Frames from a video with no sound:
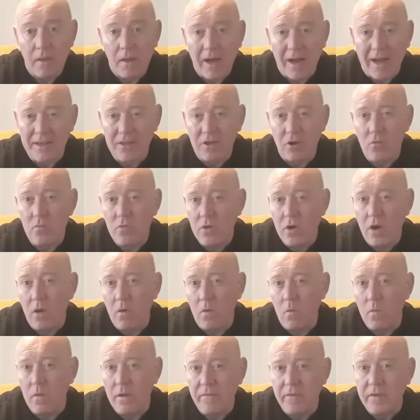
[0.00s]
I don't
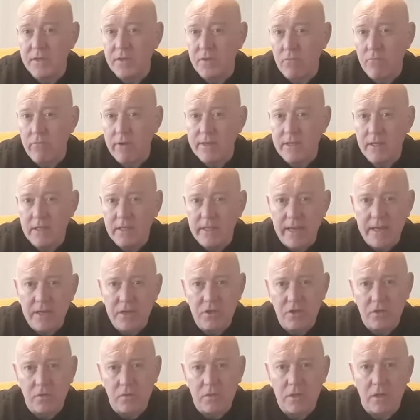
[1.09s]
know if it's a
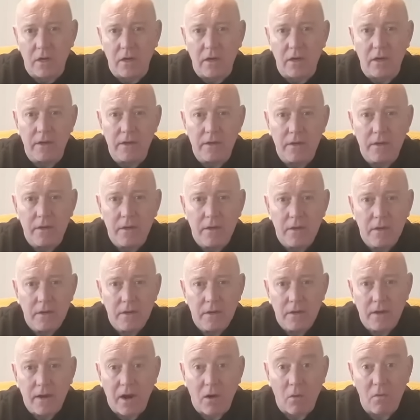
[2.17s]
residential site.
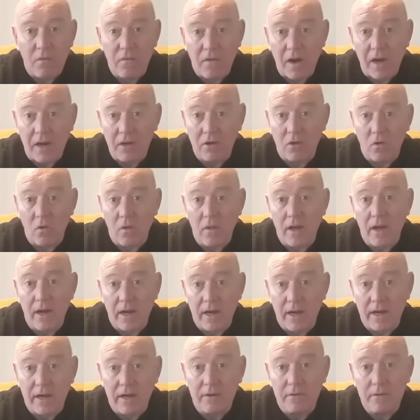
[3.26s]
I'll find all that
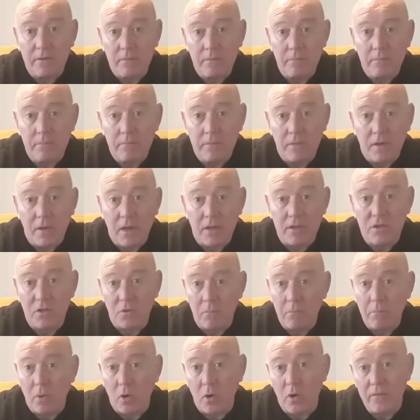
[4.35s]
out at
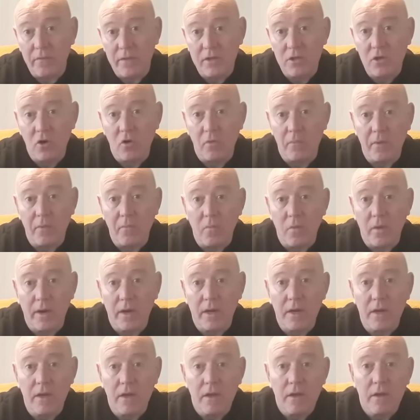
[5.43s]
some point this coming
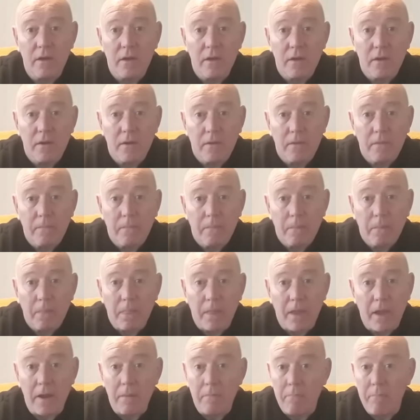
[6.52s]
week.
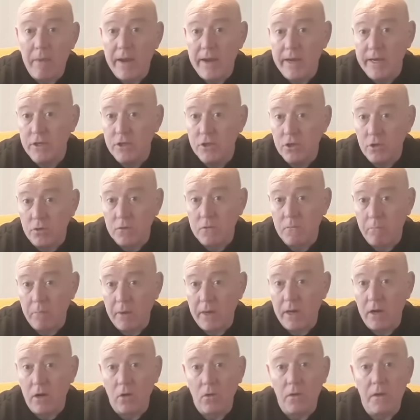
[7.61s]
It may just be
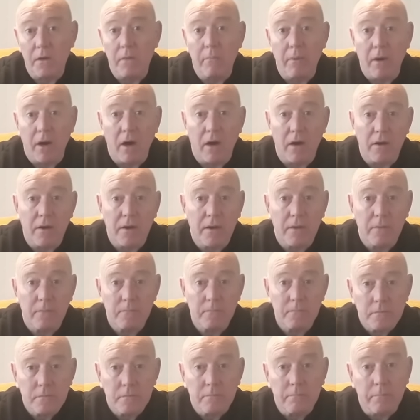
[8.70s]
an holiday park,
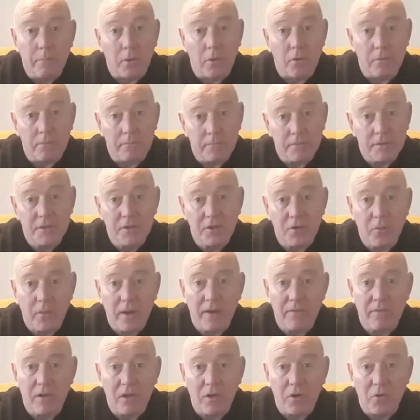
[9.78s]
but until we
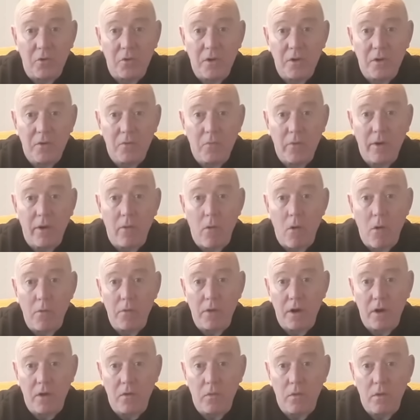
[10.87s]
have a look, we won't
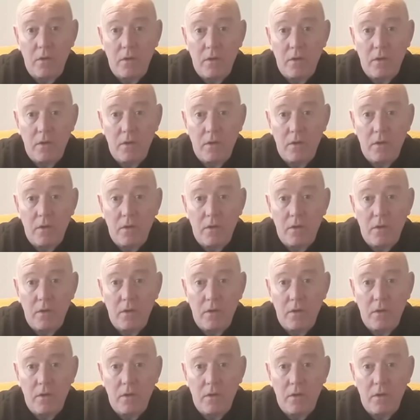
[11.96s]
know.